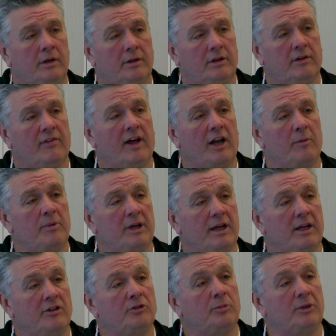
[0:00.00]
developing
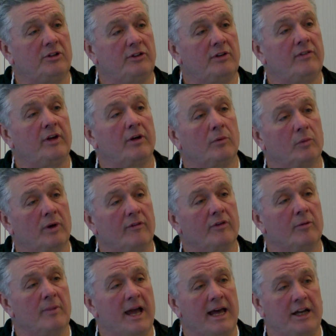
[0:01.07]
a specific
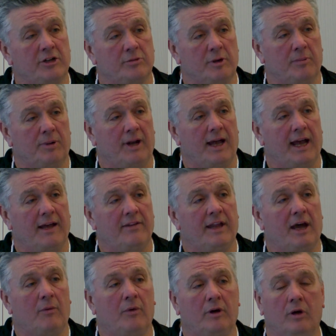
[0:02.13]
river management plan
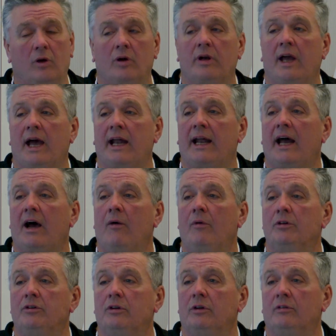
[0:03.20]
that would look at how
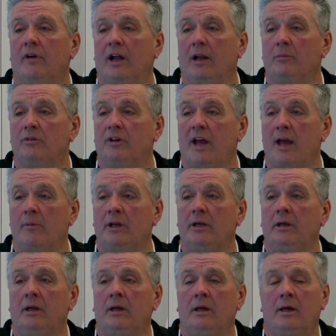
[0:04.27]
would you develop
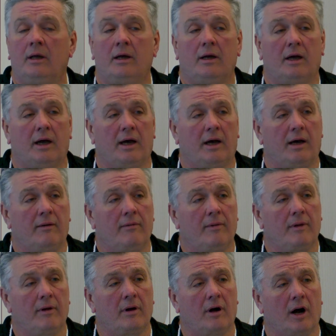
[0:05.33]
salmon
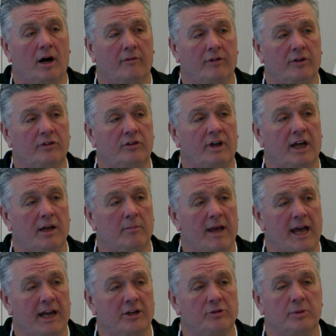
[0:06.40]
harvest and
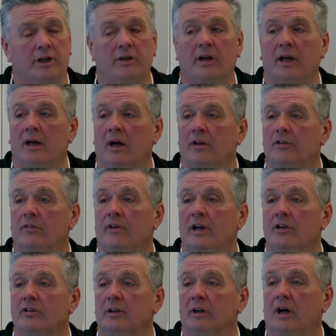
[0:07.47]
management and
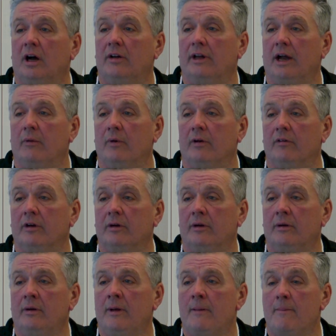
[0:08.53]
conservation on that river.
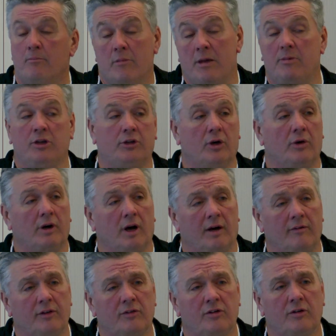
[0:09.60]
Maybe you don't
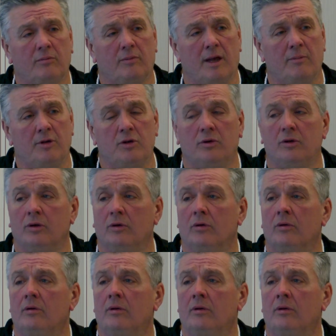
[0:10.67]
harvest, maybe you do.